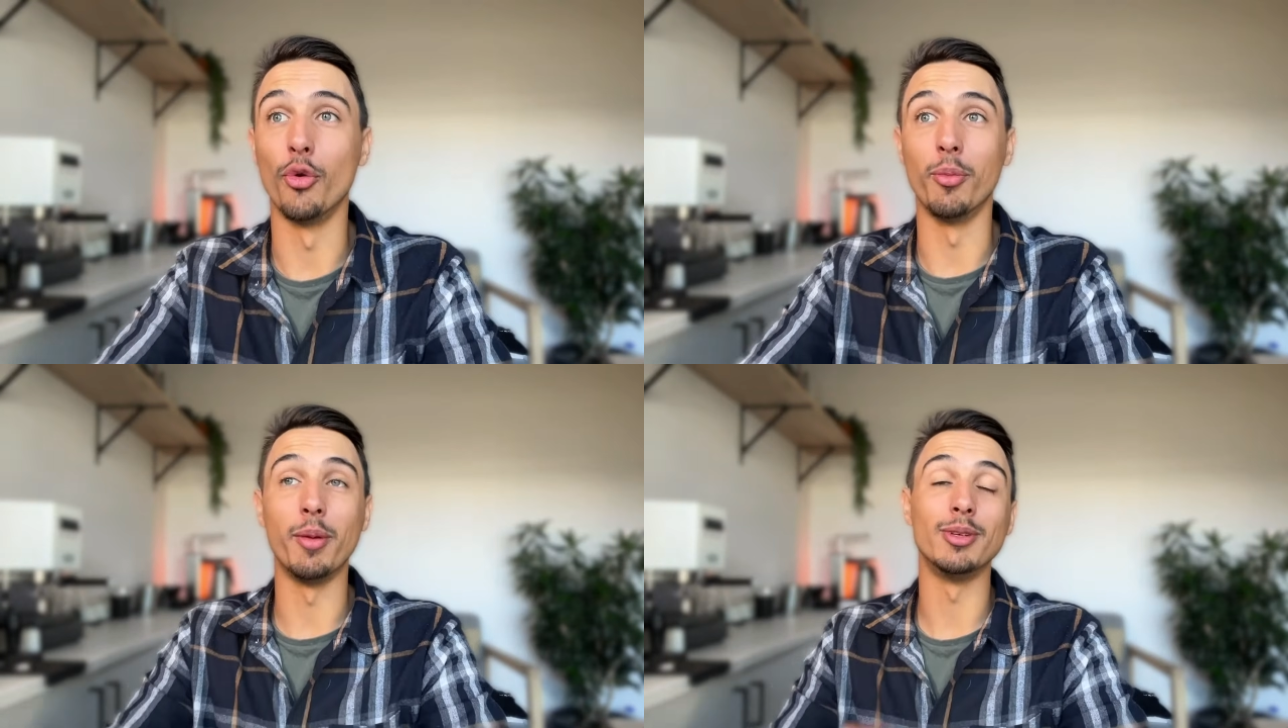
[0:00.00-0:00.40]

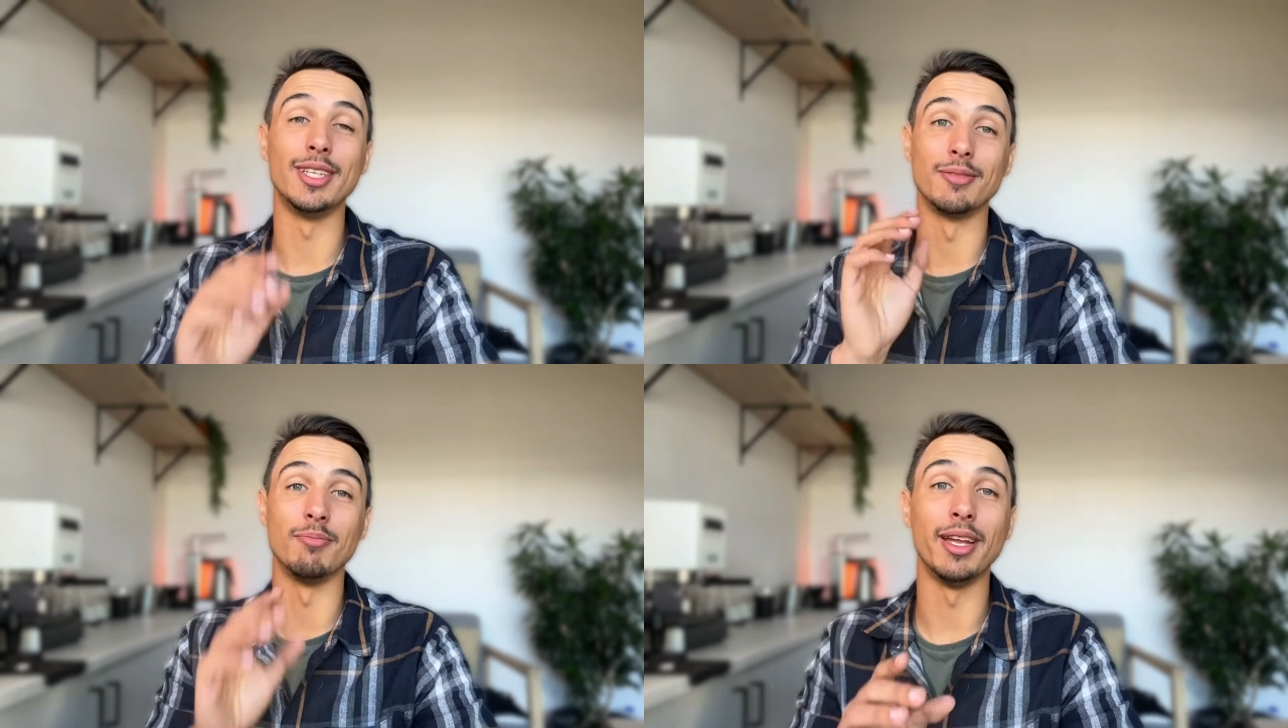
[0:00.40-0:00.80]

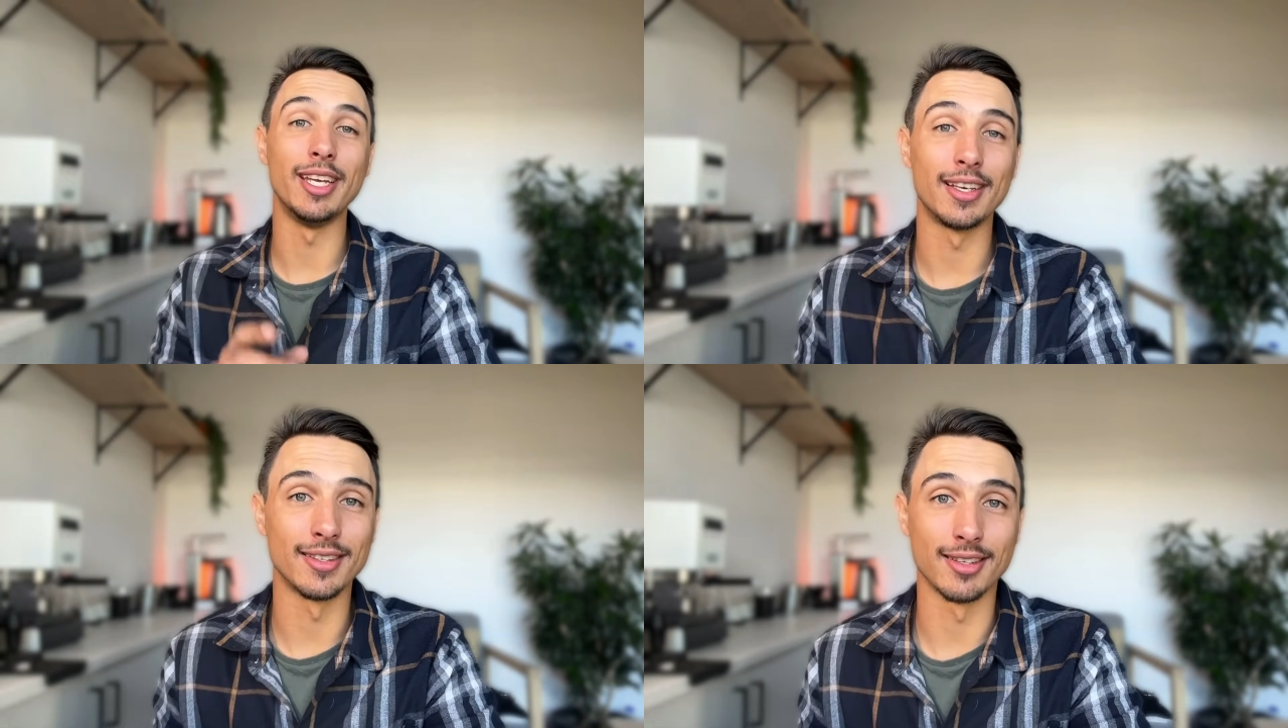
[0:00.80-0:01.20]
Remember, there's
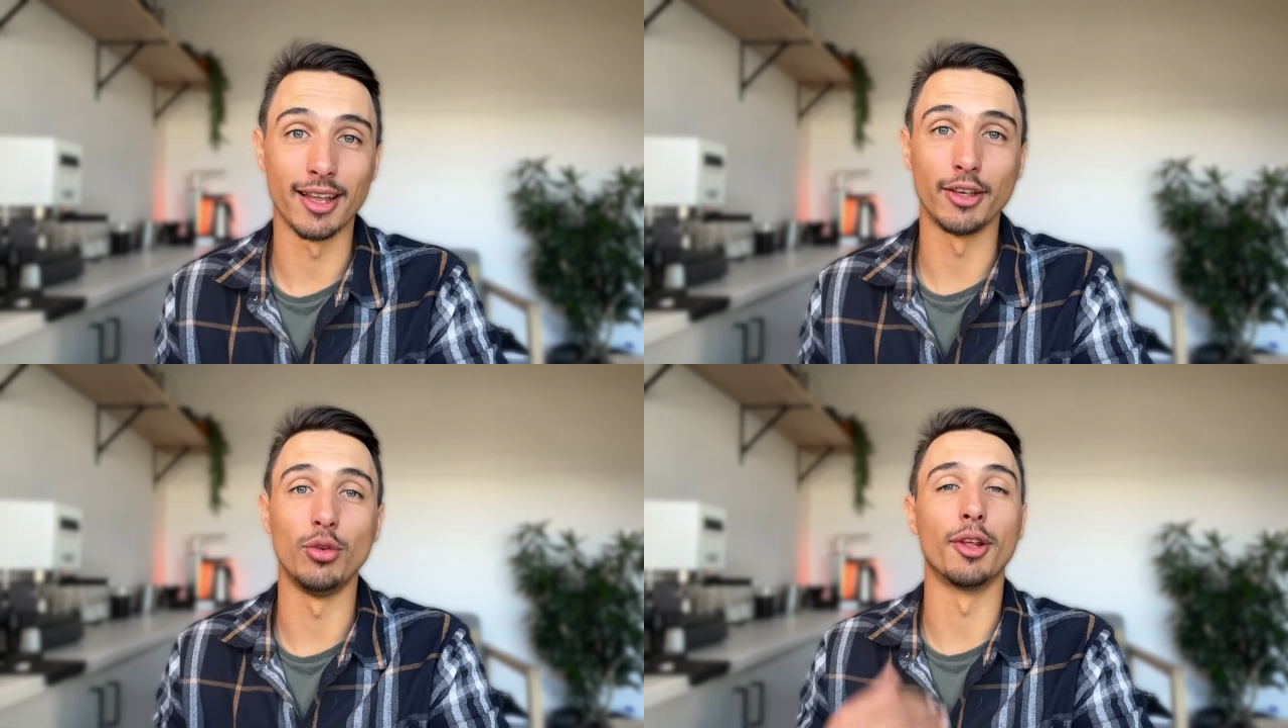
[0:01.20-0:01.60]
many others
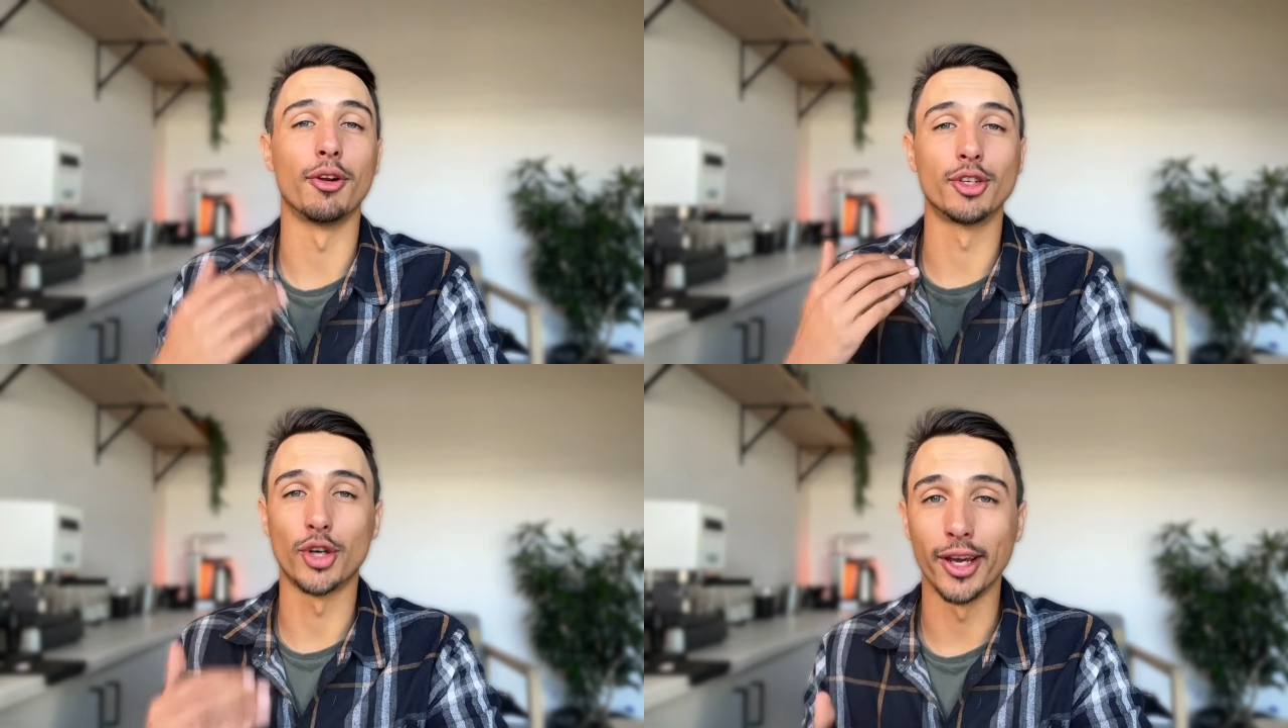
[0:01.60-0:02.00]
like you
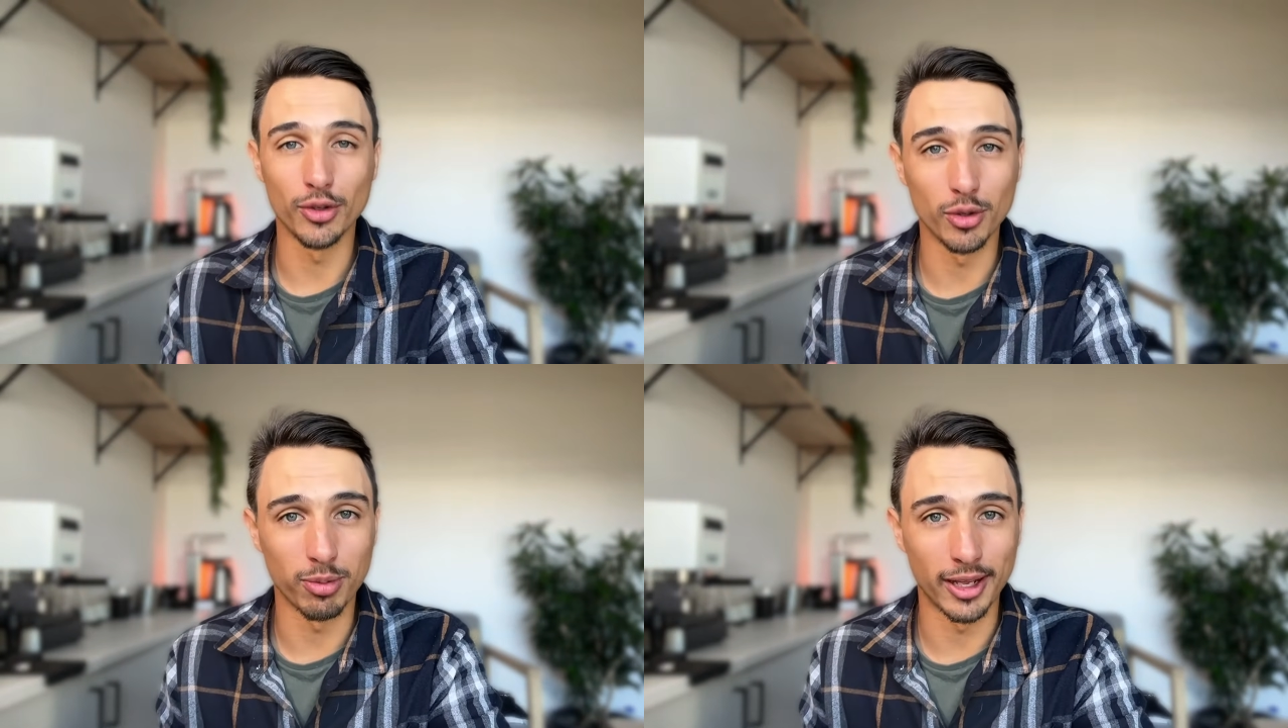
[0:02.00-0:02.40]
that are
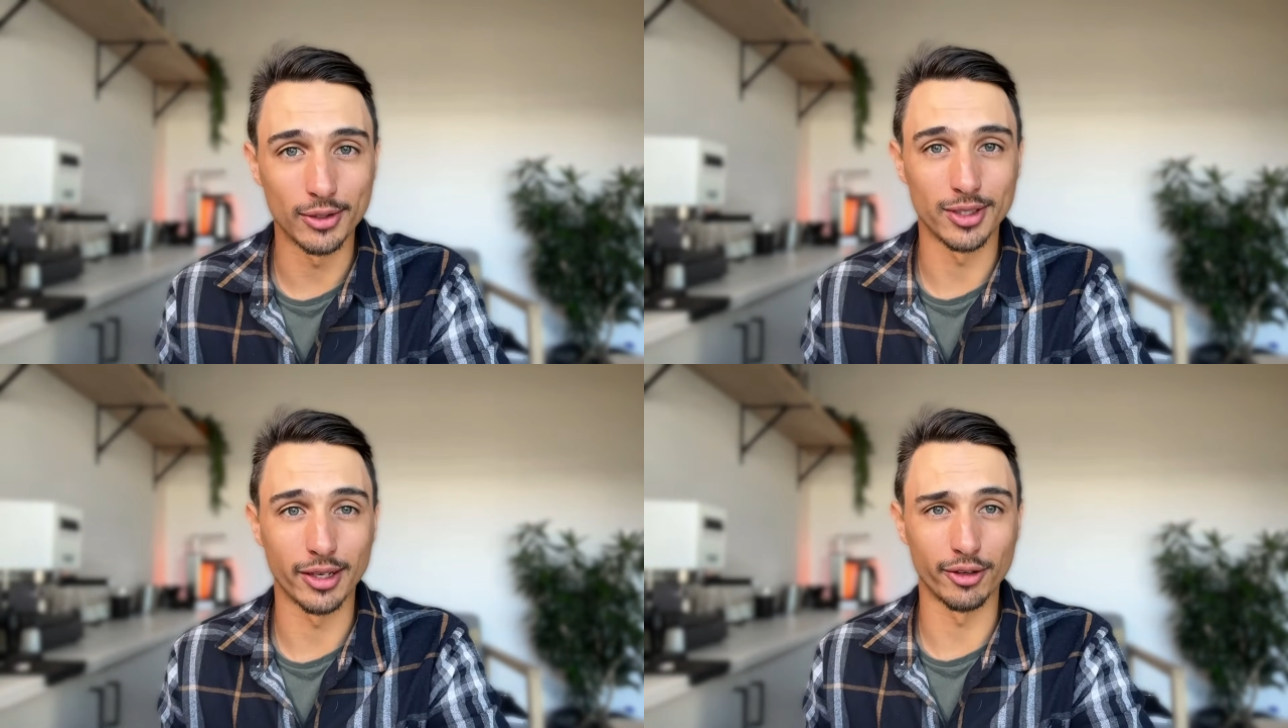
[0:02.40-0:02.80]
trying to
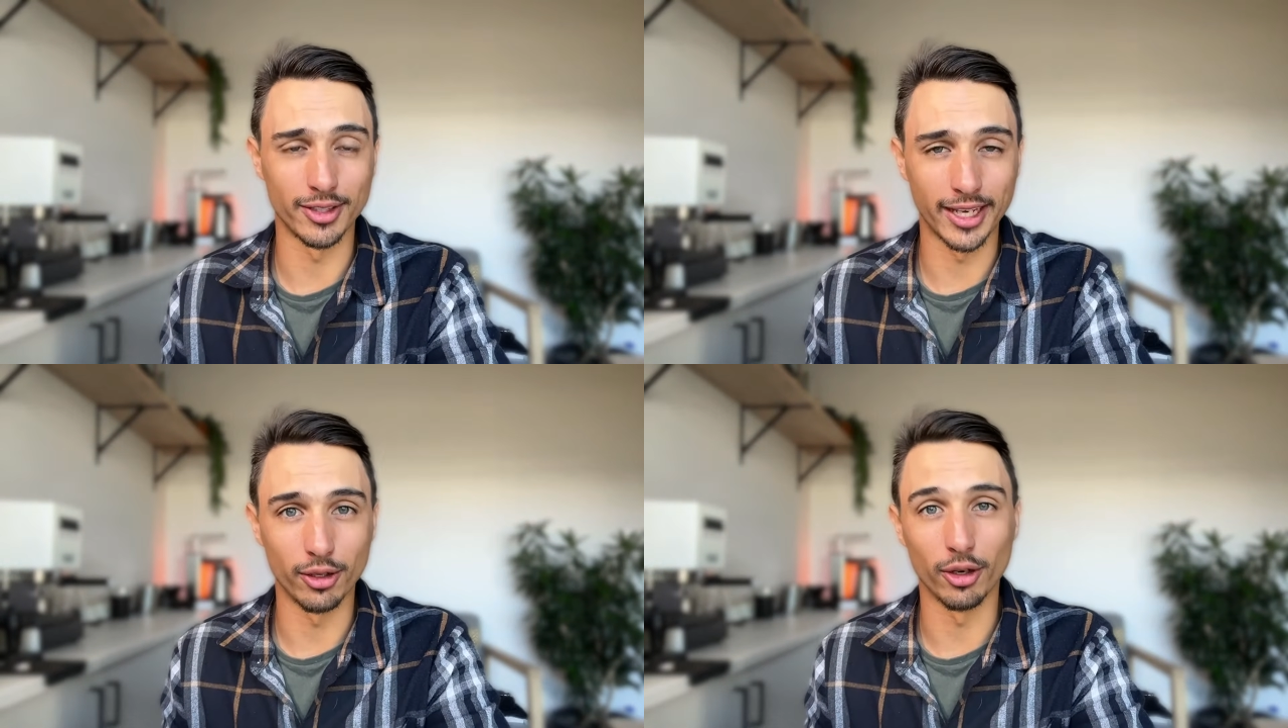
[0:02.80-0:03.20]
apply to sell
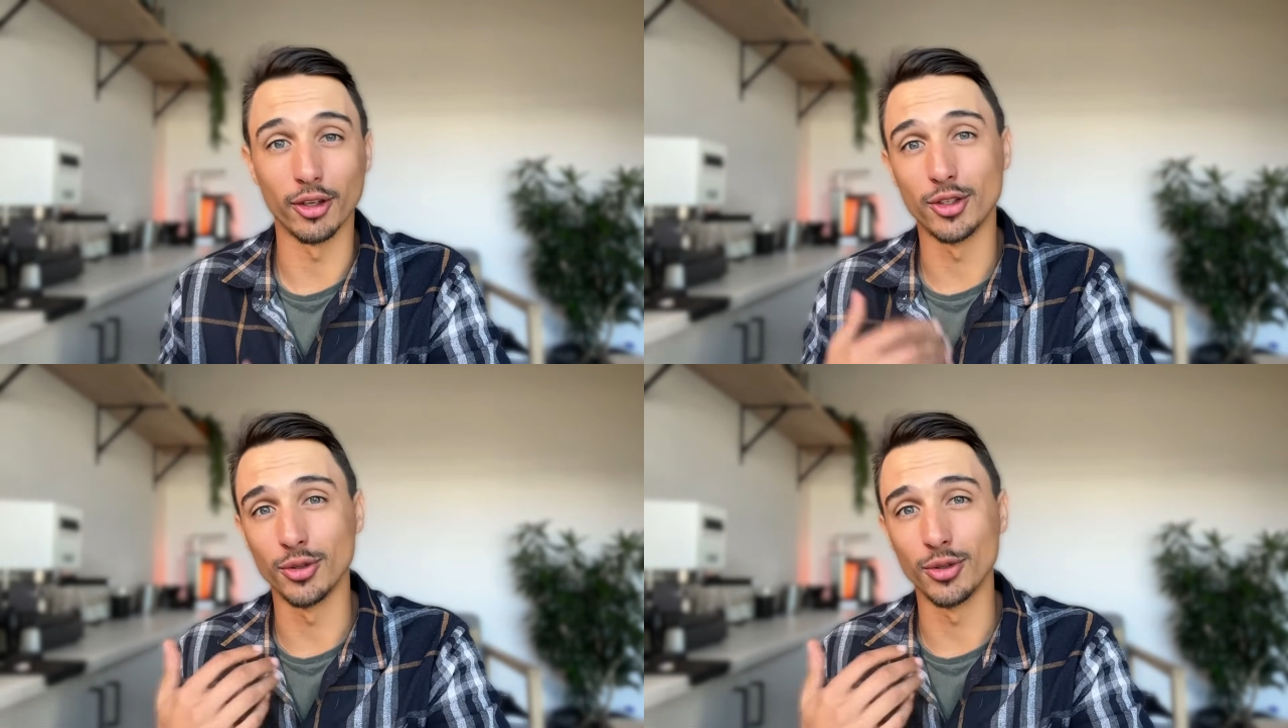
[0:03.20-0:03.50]
on Takealot,